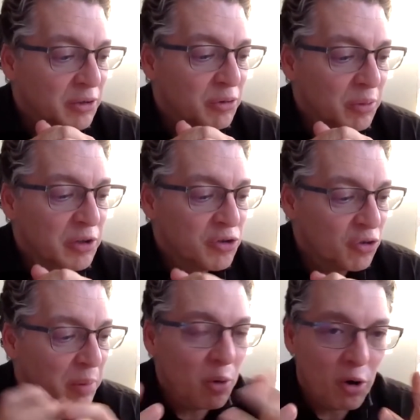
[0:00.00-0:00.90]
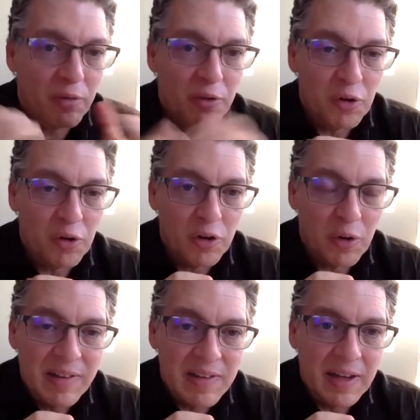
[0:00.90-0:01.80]
to enjoy more of your your
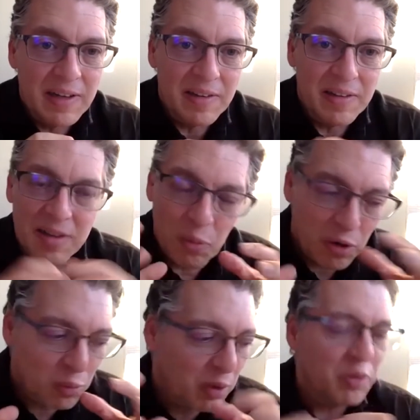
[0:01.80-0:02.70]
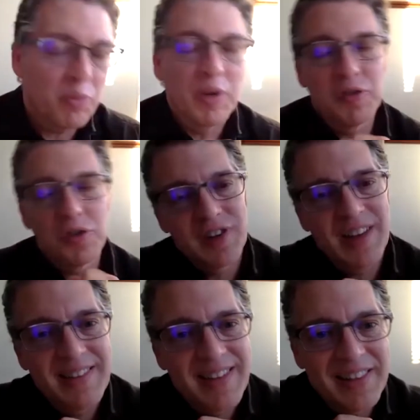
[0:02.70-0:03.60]
insight and see where where the research
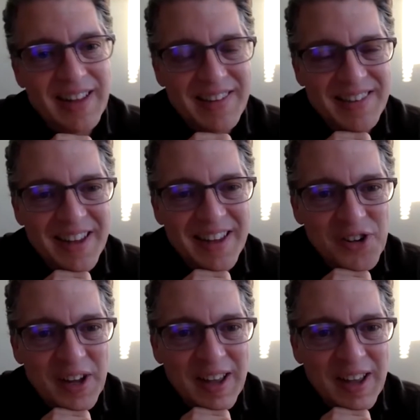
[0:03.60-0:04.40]
stands at that stage.